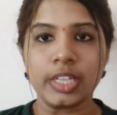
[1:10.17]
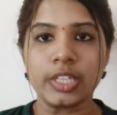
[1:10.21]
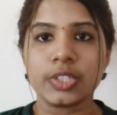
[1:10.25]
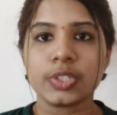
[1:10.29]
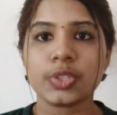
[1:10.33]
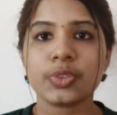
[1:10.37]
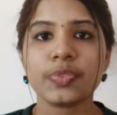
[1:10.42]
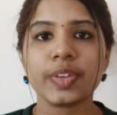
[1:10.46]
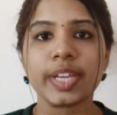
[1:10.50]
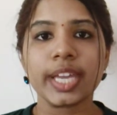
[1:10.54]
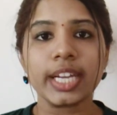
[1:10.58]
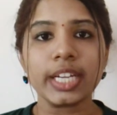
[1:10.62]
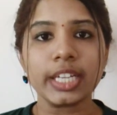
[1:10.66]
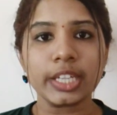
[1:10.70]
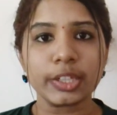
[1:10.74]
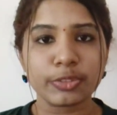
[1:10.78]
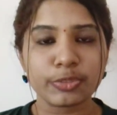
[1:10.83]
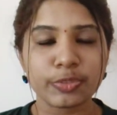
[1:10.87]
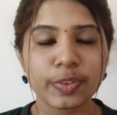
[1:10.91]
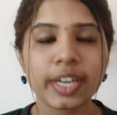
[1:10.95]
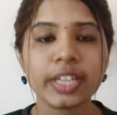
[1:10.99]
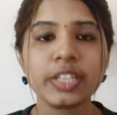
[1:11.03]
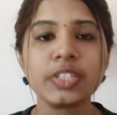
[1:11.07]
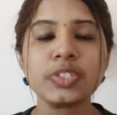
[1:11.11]
So we can
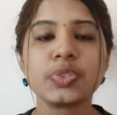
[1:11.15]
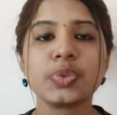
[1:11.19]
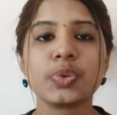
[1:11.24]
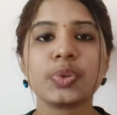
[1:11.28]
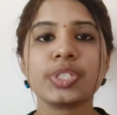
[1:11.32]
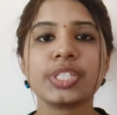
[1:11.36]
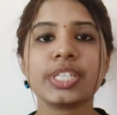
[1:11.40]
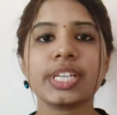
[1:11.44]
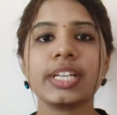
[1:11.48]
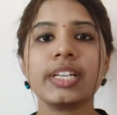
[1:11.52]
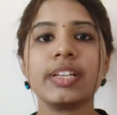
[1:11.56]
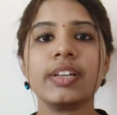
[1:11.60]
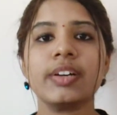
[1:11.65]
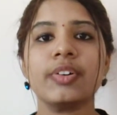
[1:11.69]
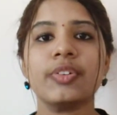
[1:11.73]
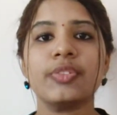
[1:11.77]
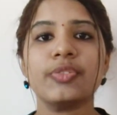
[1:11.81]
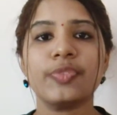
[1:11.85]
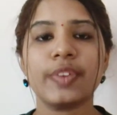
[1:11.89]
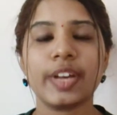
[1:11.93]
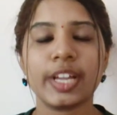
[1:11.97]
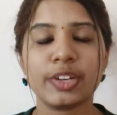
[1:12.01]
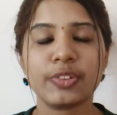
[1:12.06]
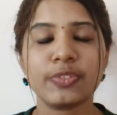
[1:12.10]
define social
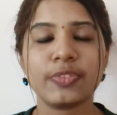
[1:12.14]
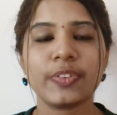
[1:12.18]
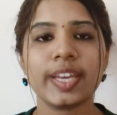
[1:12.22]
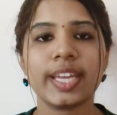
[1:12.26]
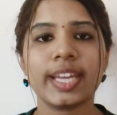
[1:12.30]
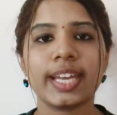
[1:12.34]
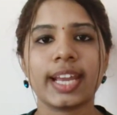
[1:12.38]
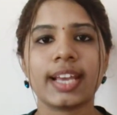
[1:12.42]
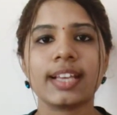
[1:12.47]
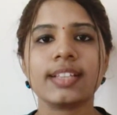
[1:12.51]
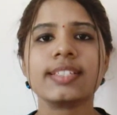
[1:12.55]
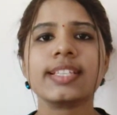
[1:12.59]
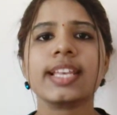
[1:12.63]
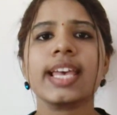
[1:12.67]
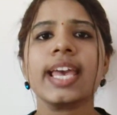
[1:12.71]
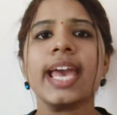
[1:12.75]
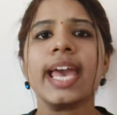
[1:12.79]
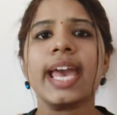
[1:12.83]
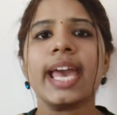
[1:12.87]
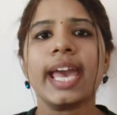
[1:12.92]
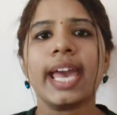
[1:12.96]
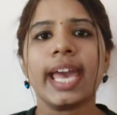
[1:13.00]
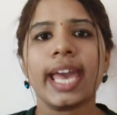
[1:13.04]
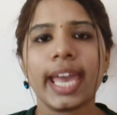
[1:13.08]
welfare as
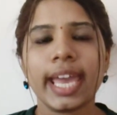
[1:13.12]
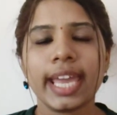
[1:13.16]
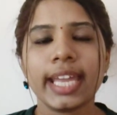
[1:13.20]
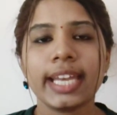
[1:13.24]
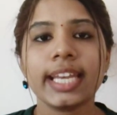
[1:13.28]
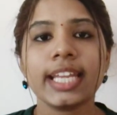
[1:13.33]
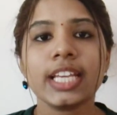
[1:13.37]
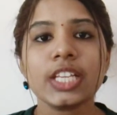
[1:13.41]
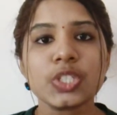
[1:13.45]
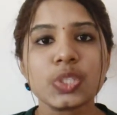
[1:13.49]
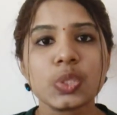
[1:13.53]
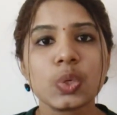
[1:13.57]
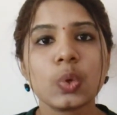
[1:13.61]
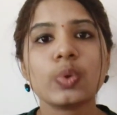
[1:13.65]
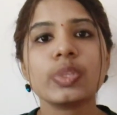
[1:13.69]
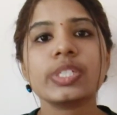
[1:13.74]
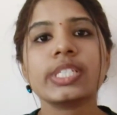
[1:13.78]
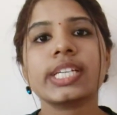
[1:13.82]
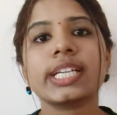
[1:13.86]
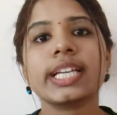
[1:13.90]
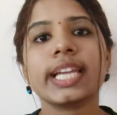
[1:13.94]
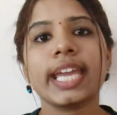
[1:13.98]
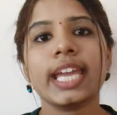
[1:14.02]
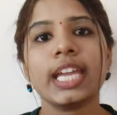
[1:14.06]
any
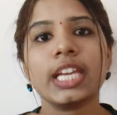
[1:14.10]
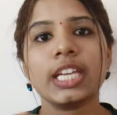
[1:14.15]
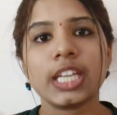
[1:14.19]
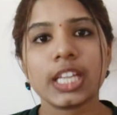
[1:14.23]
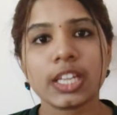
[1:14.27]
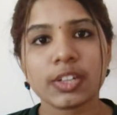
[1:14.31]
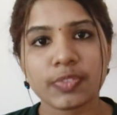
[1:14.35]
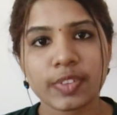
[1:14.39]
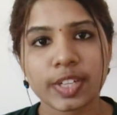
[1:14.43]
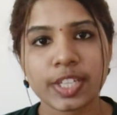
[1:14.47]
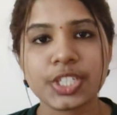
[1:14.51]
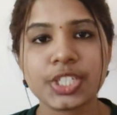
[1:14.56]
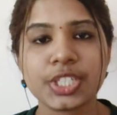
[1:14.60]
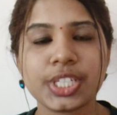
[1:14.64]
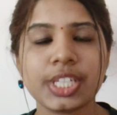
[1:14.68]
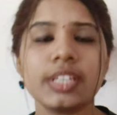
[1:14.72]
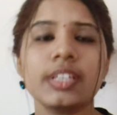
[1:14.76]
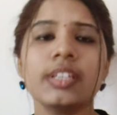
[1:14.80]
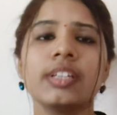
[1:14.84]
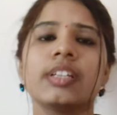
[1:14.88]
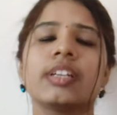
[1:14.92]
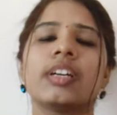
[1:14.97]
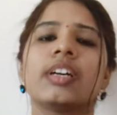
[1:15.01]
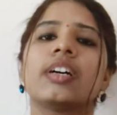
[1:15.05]
social intervention
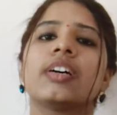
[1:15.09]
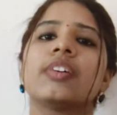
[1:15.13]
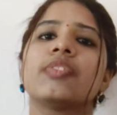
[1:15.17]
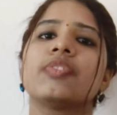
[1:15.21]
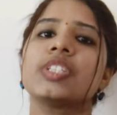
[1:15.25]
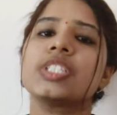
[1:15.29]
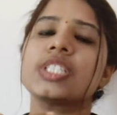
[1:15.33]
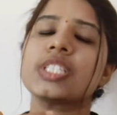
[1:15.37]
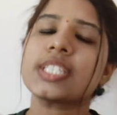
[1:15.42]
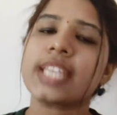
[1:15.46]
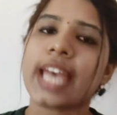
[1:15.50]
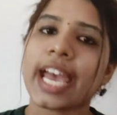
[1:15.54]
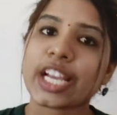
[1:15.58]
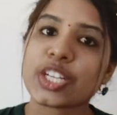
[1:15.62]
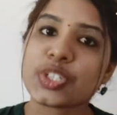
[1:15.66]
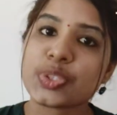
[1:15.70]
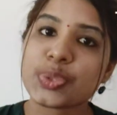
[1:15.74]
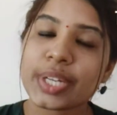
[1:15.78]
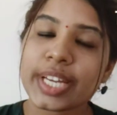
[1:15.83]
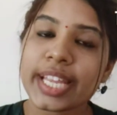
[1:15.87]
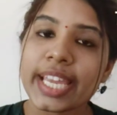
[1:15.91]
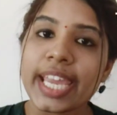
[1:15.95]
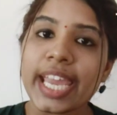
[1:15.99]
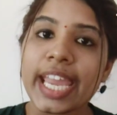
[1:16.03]
which is
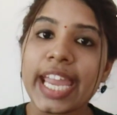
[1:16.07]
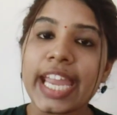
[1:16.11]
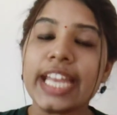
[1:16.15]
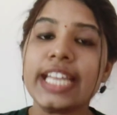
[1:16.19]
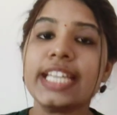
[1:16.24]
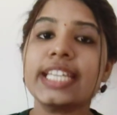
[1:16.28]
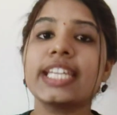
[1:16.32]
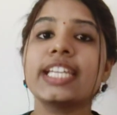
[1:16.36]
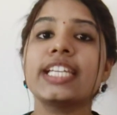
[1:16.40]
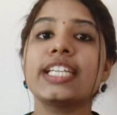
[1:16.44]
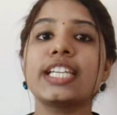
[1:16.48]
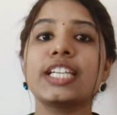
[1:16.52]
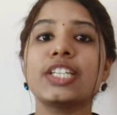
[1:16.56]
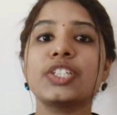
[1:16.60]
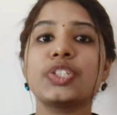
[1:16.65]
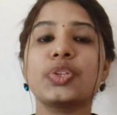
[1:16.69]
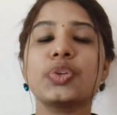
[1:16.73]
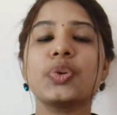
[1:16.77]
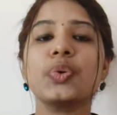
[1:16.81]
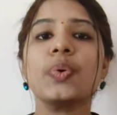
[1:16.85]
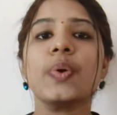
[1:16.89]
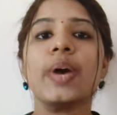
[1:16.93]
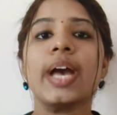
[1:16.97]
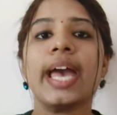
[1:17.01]
actually intended
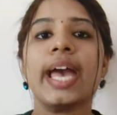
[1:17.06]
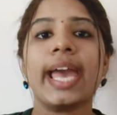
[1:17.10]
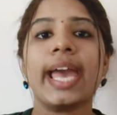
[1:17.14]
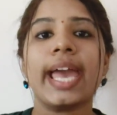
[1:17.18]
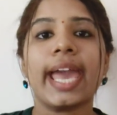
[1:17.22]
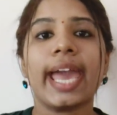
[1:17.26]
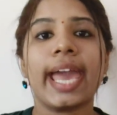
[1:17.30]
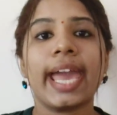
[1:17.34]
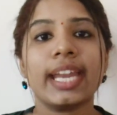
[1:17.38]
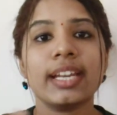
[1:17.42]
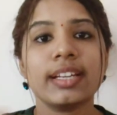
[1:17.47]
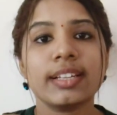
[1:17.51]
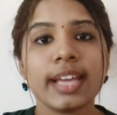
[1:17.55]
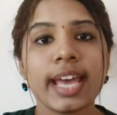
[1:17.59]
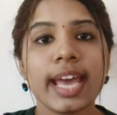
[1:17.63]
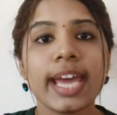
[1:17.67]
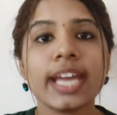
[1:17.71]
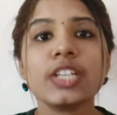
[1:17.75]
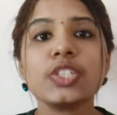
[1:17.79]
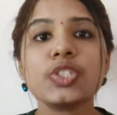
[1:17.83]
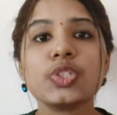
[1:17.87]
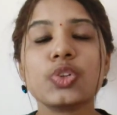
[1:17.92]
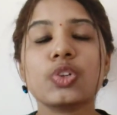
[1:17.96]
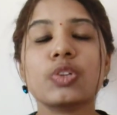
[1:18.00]
to
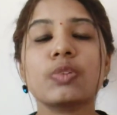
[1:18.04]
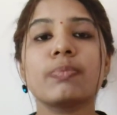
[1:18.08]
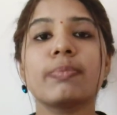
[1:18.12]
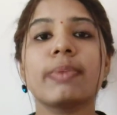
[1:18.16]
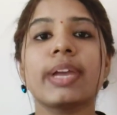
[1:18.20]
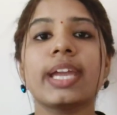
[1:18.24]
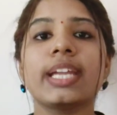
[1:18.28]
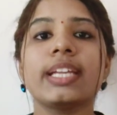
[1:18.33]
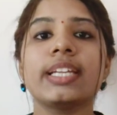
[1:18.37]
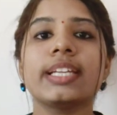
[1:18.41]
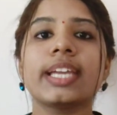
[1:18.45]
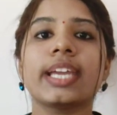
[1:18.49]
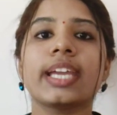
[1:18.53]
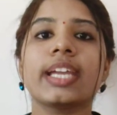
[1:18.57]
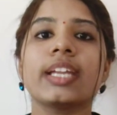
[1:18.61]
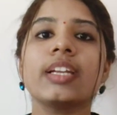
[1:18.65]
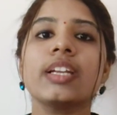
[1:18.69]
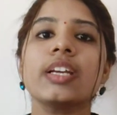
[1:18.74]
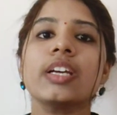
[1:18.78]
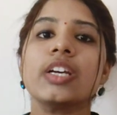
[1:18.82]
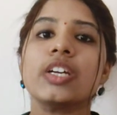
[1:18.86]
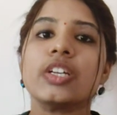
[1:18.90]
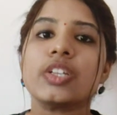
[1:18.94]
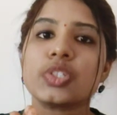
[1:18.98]
enhance or
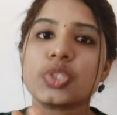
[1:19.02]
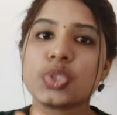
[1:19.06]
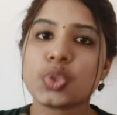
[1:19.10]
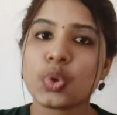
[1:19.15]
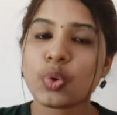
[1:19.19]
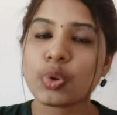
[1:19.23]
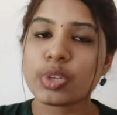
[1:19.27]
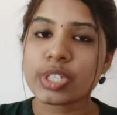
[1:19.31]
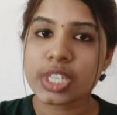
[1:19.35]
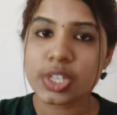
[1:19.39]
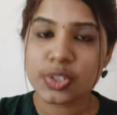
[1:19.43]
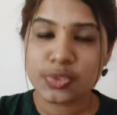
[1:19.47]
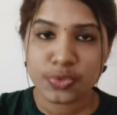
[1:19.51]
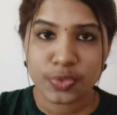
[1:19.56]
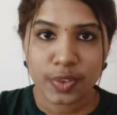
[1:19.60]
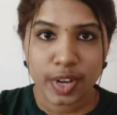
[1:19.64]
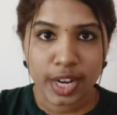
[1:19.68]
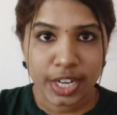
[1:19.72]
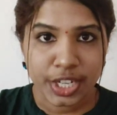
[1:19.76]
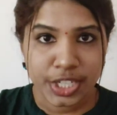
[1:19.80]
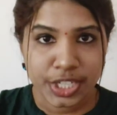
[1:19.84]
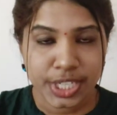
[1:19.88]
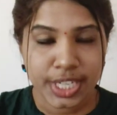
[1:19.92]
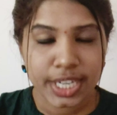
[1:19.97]
maintain social
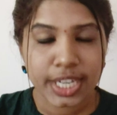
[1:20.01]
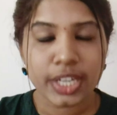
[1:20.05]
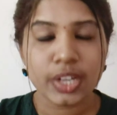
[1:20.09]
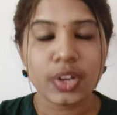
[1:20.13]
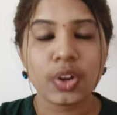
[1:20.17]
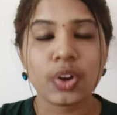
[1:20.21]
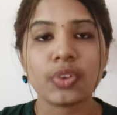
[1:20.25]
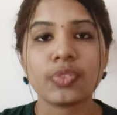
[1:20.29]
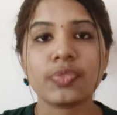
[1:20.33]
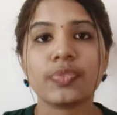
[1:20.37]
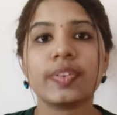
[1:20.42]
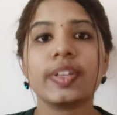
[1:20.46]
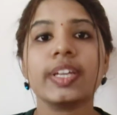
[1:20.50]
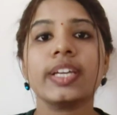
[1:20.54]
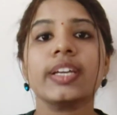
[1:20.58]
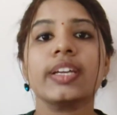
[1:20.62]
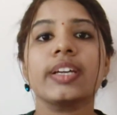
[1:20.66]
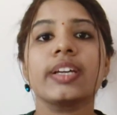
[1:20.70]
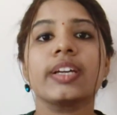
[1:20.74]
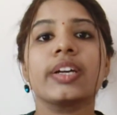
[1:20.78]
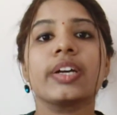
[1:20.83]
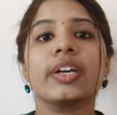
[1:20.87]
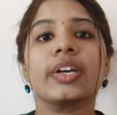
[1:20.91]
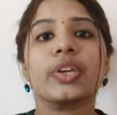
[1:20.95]
functioning of a
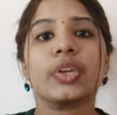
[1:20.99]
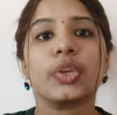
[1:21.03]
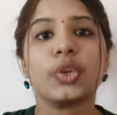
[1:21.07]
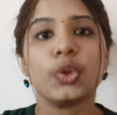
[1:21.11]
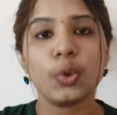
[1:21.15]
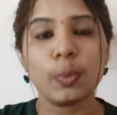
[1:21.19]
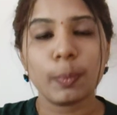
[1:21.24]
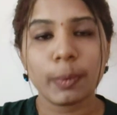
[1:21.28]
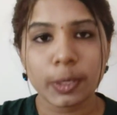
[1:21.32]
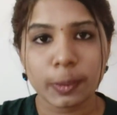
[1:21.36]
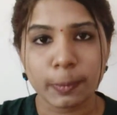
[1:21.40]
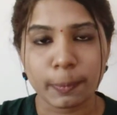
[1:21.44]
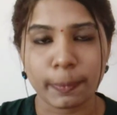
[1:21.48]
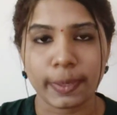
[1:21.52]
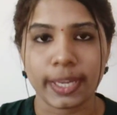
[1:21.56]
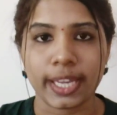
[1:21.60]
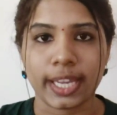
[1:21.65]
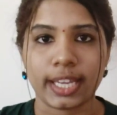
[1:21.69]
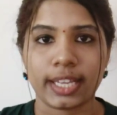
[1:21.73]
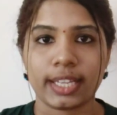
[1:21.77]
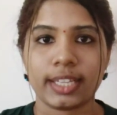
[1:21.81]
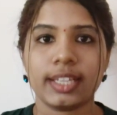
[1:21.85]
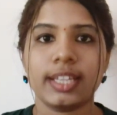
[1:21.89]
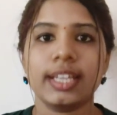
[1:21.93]
human
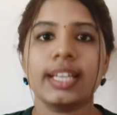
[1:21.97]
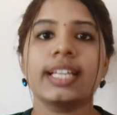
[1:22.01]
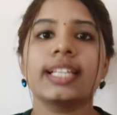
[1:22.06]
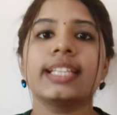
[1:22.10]
being.